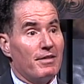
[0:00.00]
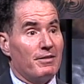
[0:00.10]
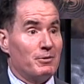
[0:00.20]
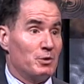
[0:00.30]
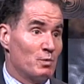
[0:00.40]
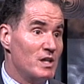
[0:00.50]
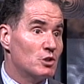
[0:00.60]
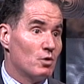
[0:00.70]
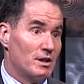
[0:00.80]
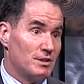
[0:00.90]
the, the
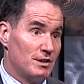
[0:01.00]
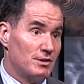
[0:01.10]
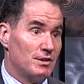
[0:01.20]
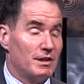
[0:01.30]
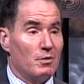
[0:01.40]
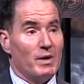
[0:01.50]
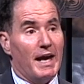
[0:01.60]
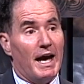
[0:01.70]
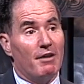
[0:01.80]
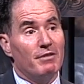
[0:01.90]
resources that we
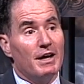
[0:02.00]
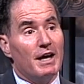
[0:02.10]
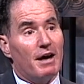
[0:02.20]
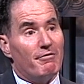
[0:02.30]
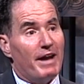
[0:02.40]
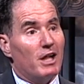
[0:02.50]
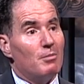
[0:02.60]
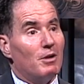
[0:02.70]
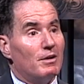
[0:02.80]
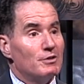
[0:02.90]
have
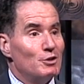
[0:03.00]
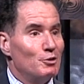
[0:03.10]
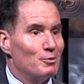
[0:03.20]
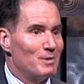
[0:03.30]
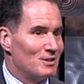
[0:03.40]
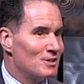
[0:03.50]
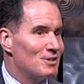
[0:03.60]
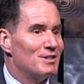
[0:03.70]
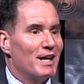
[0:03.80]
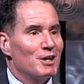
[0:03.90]
available to
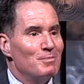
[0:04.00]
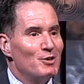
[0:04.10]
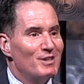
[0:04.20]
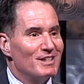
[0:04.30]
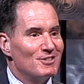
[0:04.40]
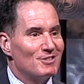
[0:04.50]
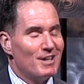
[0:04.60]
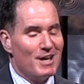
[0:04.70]
businesses and communities.